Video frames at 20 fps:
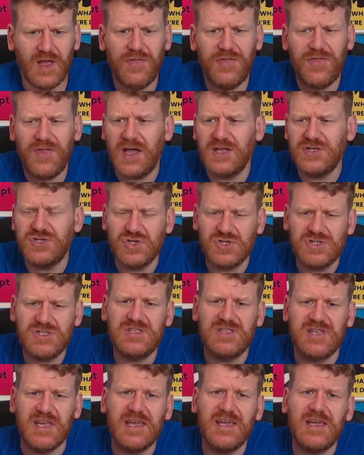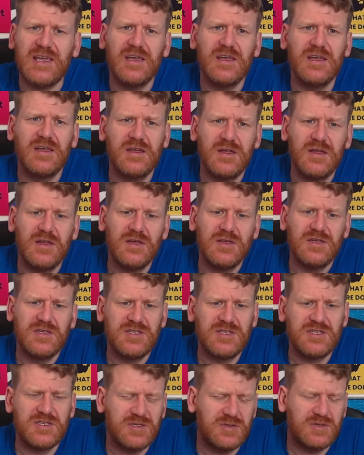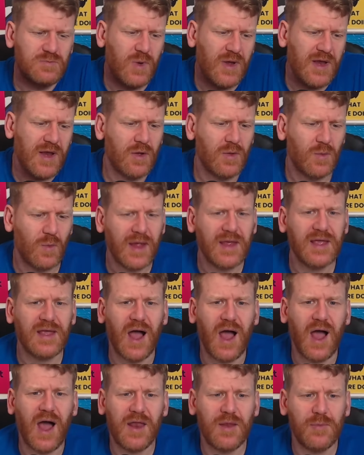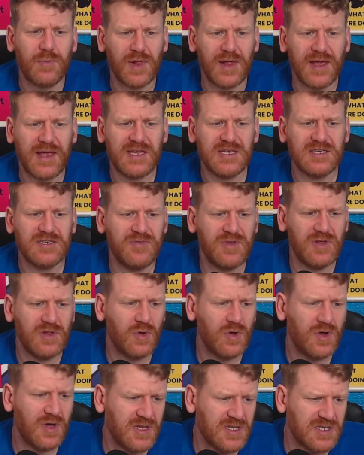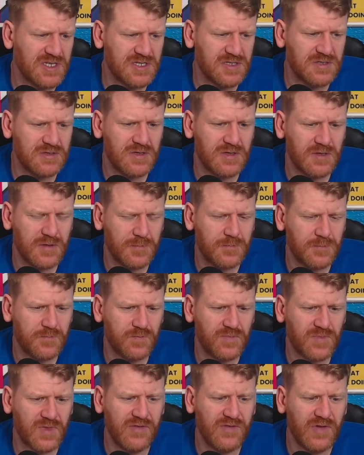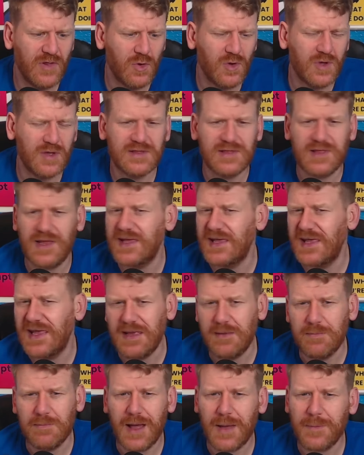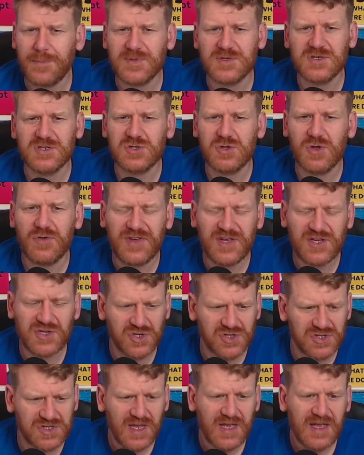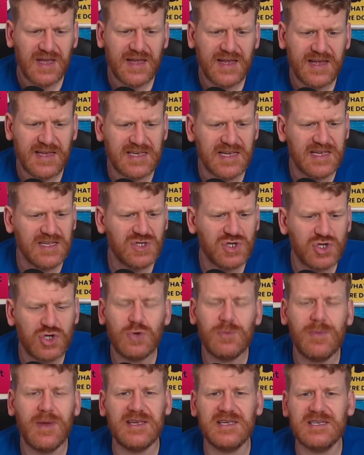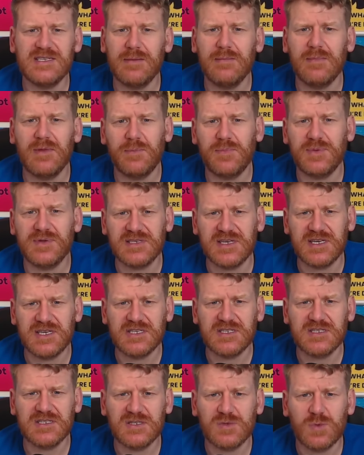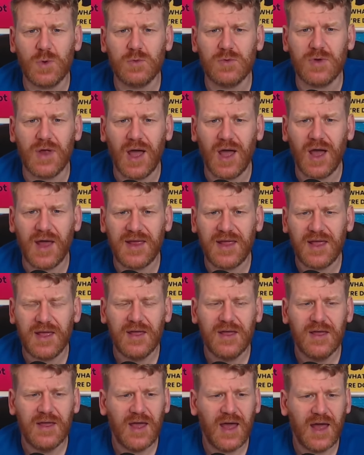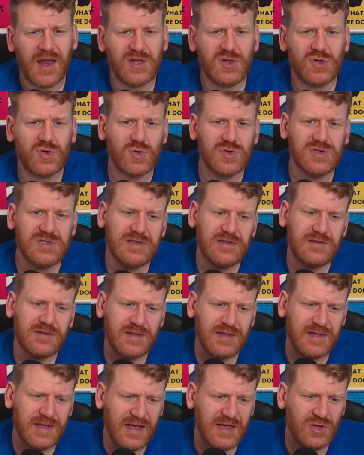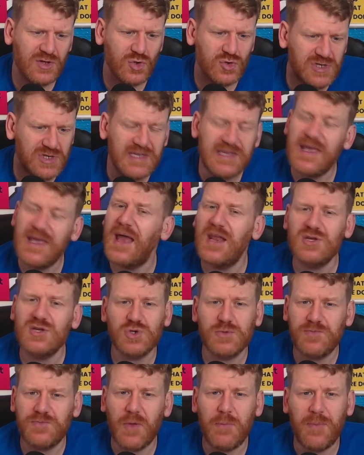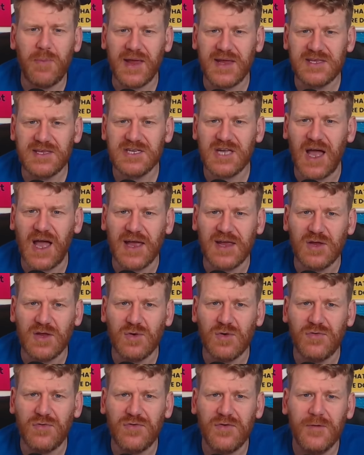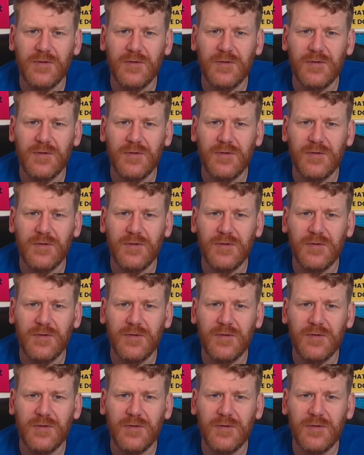I, just think when when Garner plays, if you look at his, if you look at like heat maps and stuff, he just he's in too many similar positions to Onana, and it doesn't it doesn't get us up the pitch high enough.